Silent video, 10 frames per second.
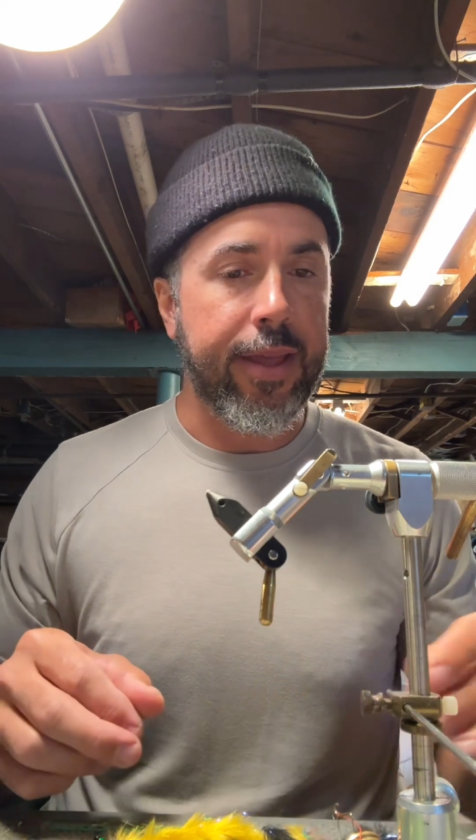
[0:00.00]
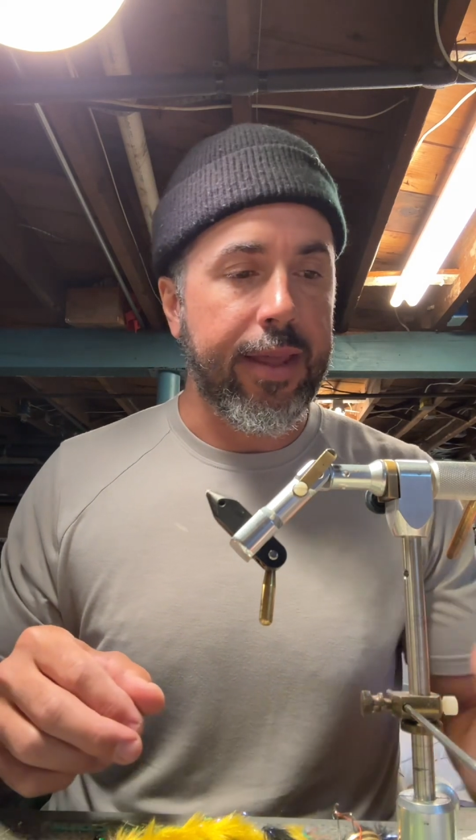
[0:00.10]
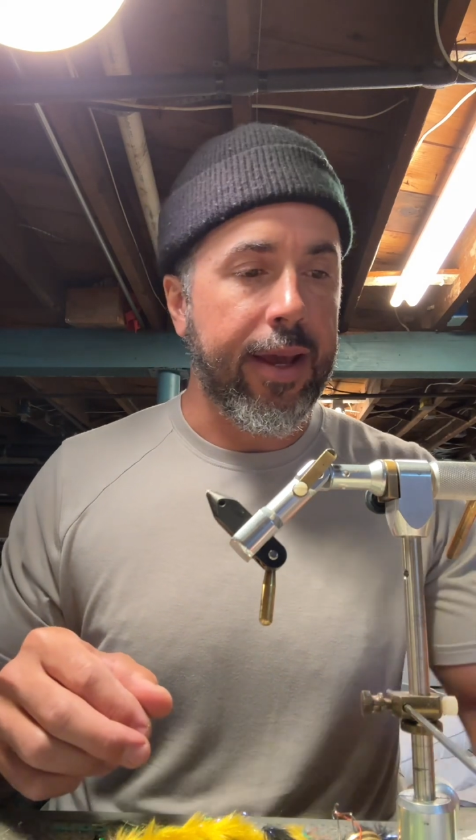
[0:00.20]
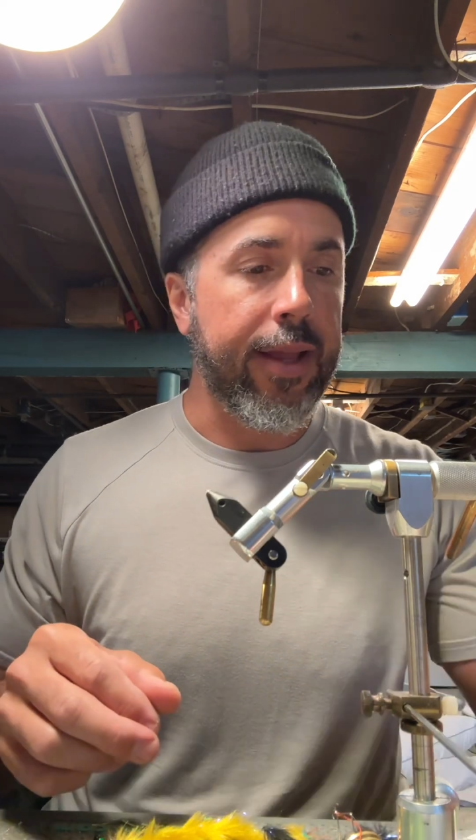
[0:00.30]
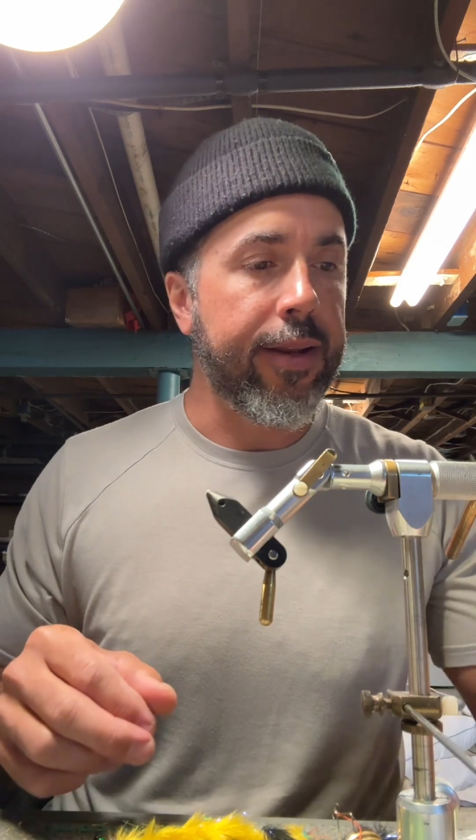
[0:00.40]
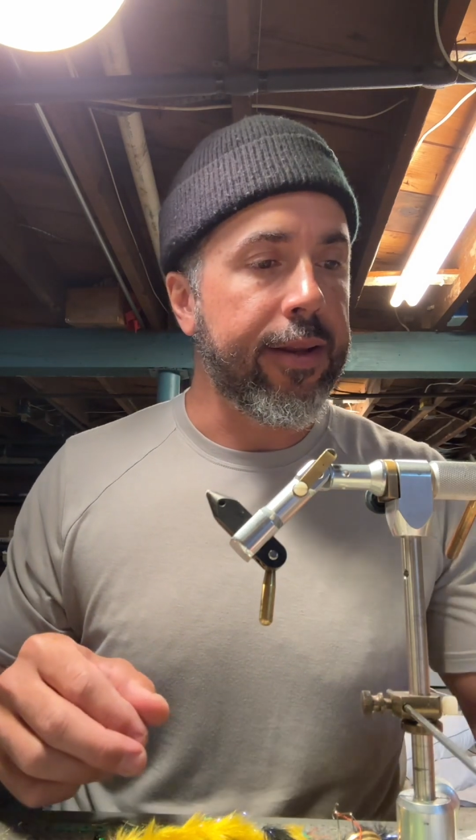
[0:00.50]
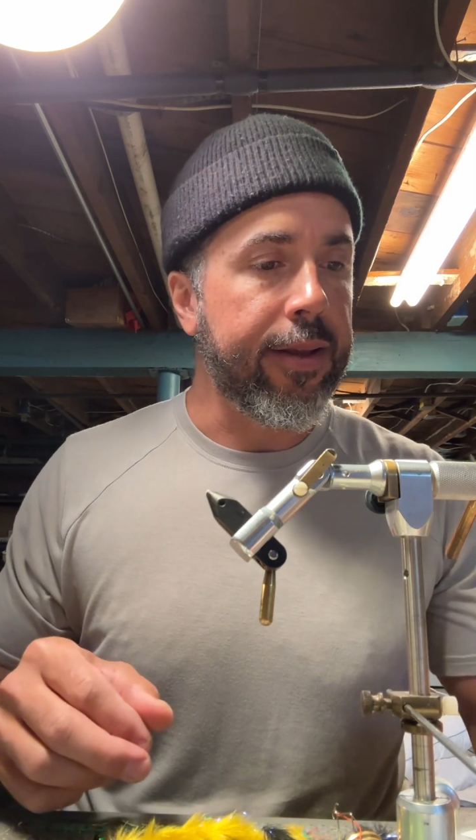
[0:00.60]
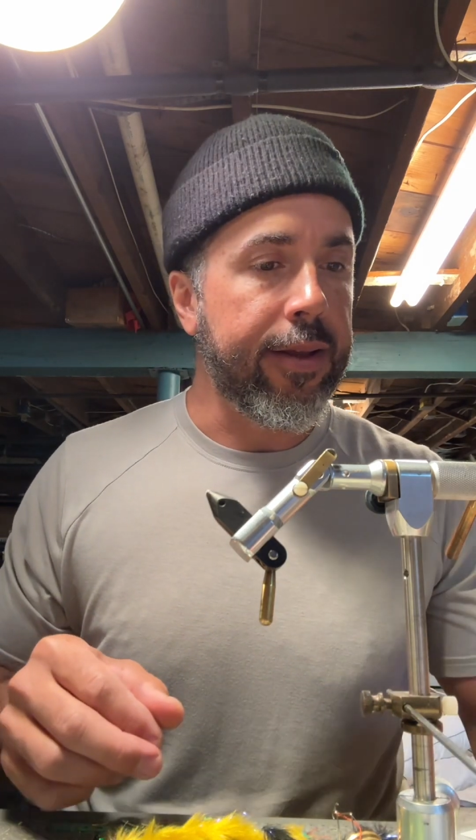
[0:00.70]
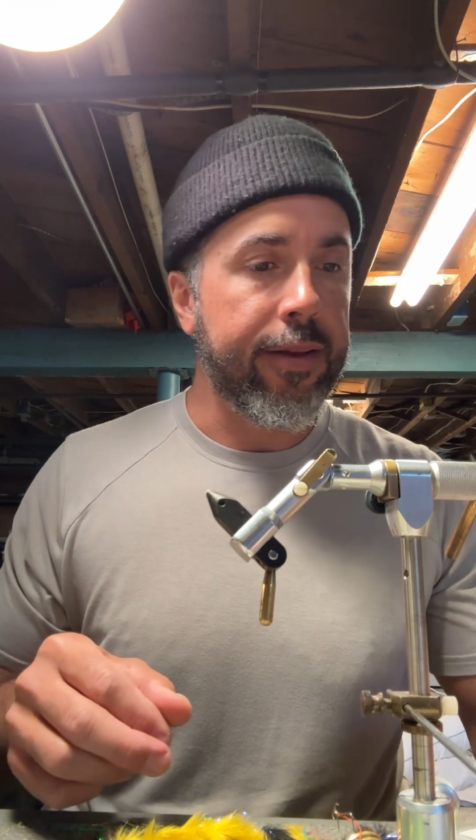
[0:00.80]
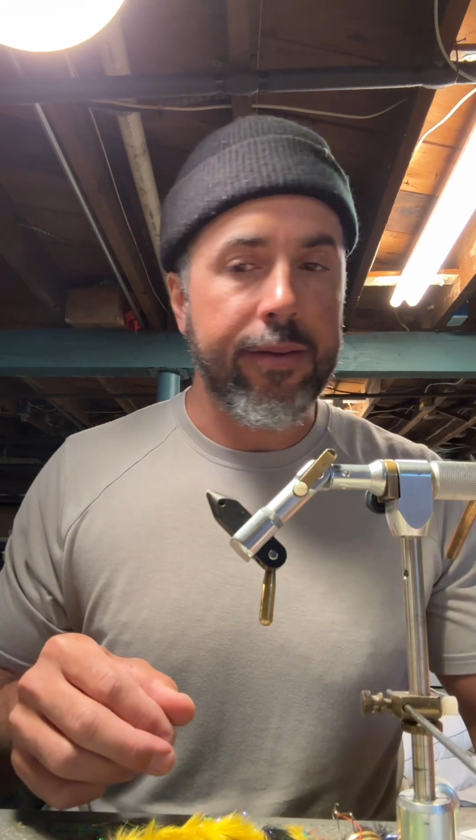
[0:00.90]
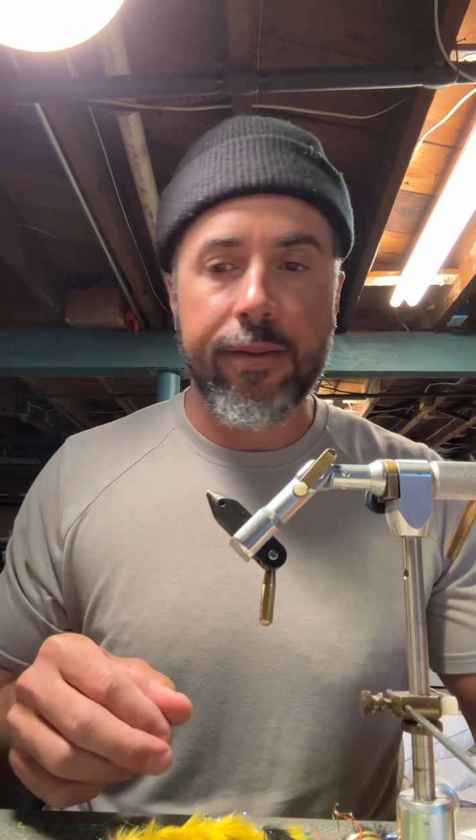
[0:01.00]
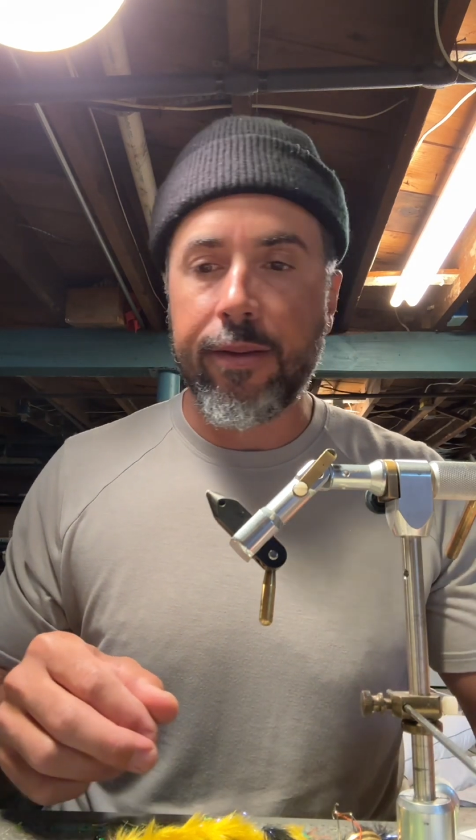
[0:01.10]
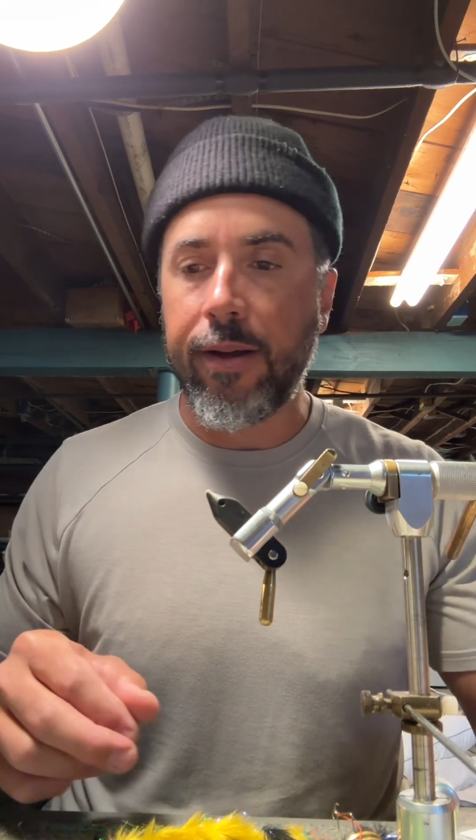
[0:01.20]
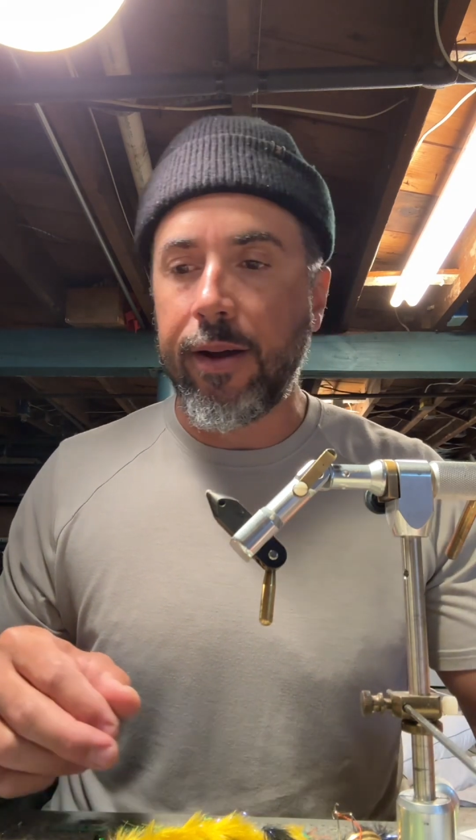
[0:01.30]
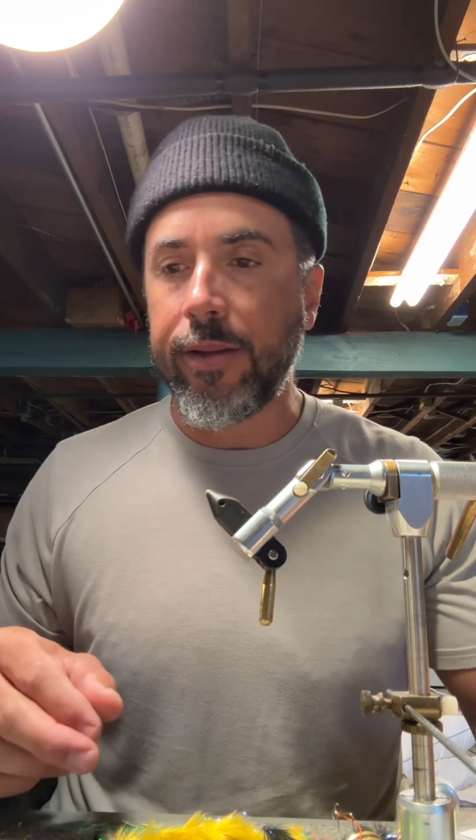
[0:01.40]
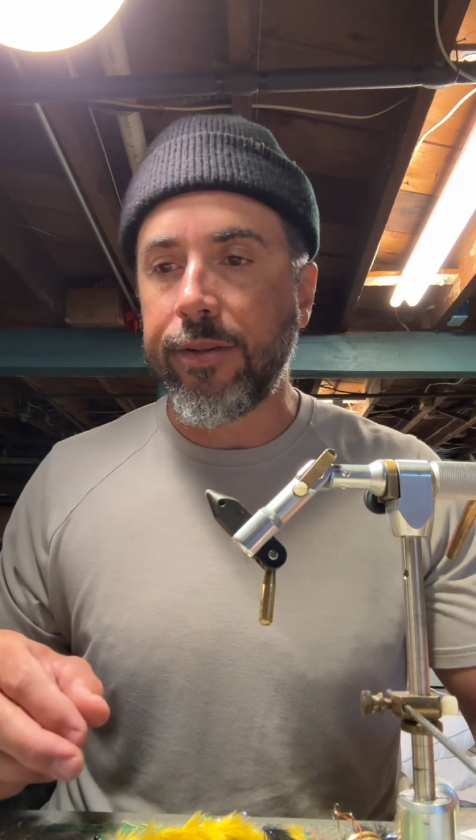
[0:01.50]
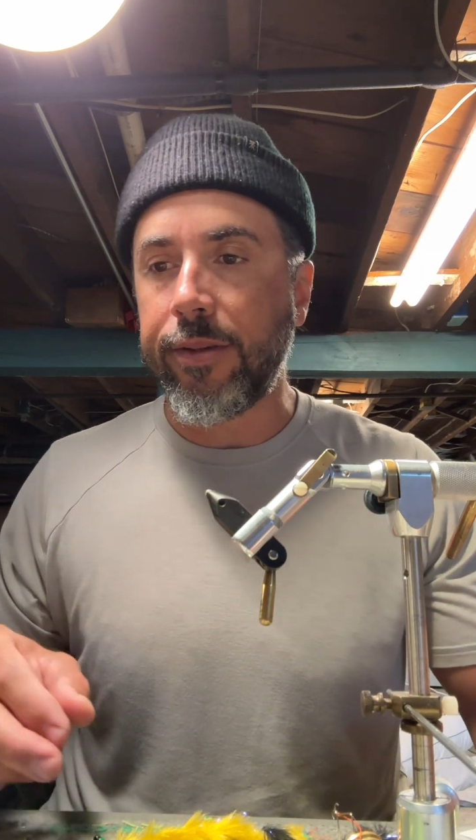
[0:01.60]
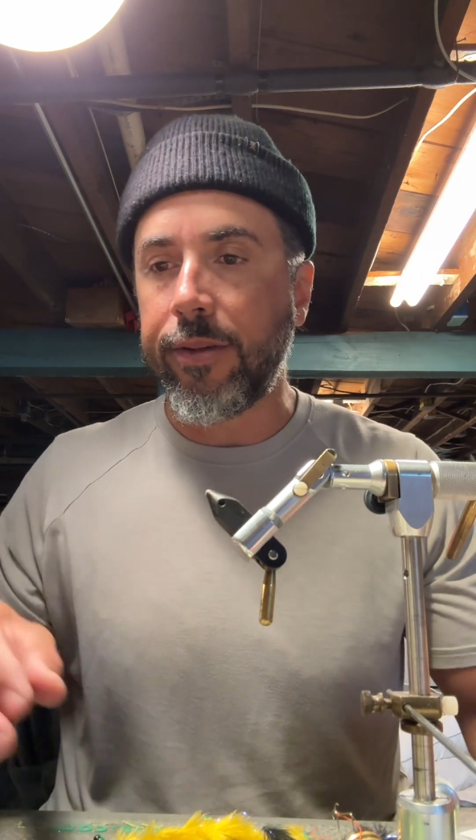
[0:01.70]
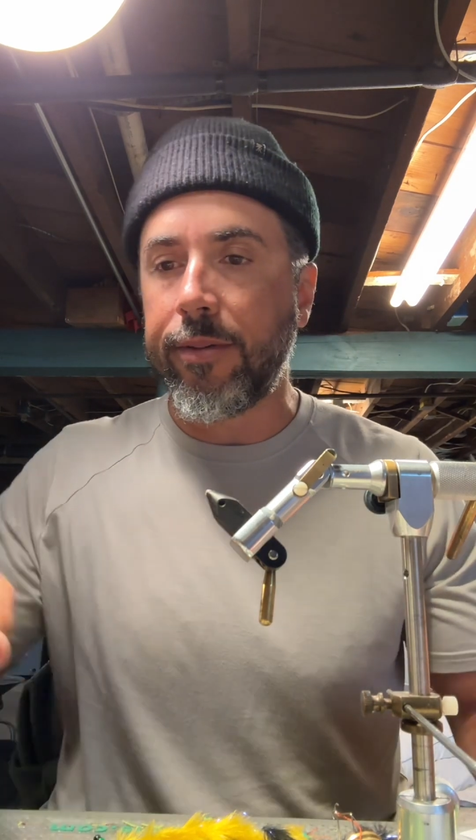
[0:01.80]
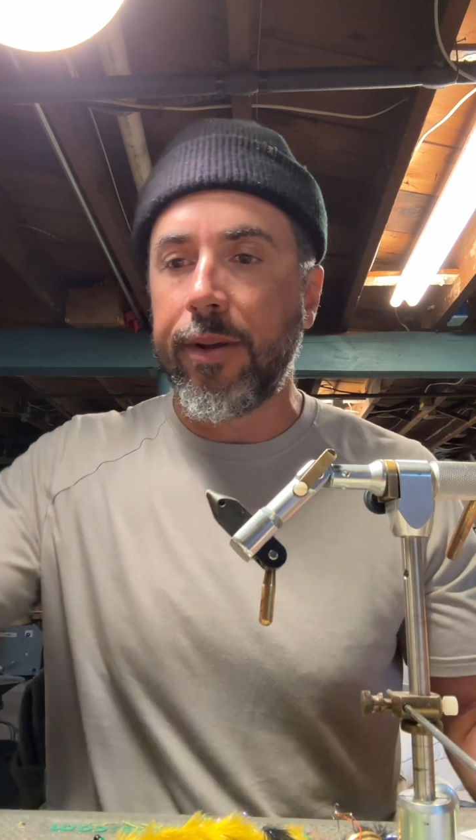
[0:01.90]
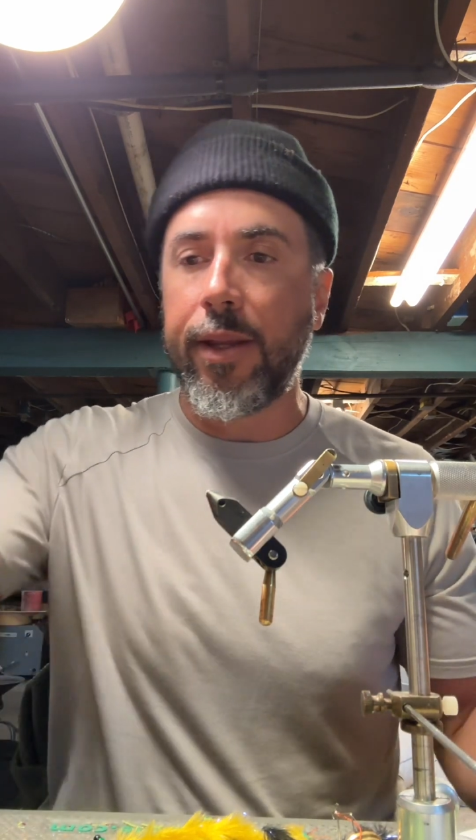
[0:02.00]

that onto